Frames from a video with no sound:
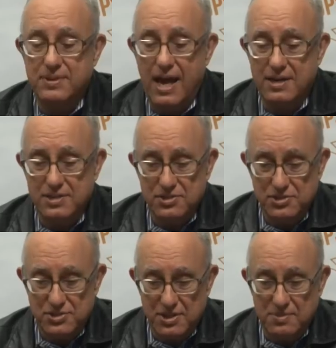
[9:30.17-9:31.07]
that
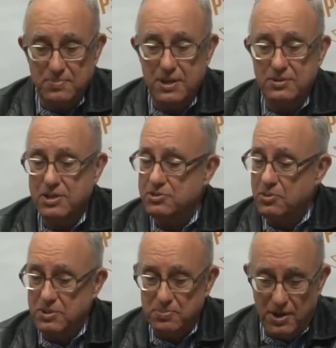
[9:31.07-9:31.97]
is uh, that's
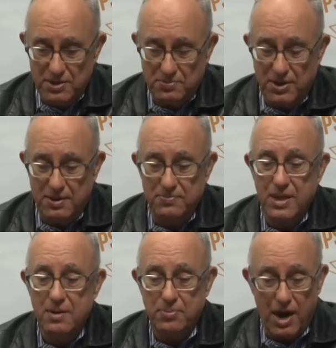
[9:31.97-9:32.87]
only part of the problem.
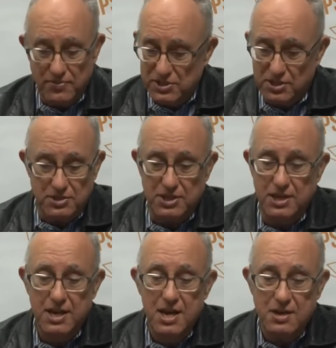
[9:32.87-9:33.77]
Okay. Part of it's clearly
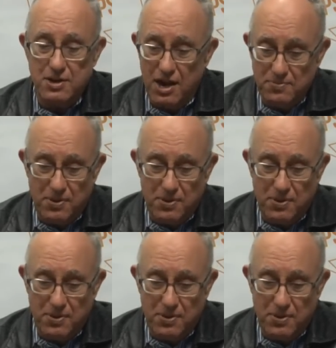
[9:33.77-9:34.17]
part